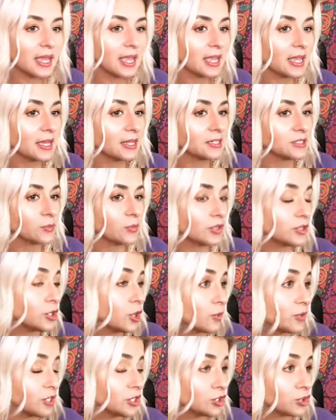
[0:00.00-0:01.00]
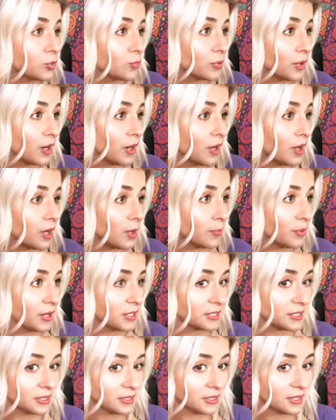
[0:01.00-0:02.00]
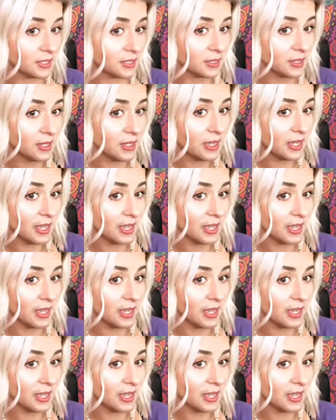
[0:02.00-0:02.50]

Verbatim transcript: and with no additional pro uh, processing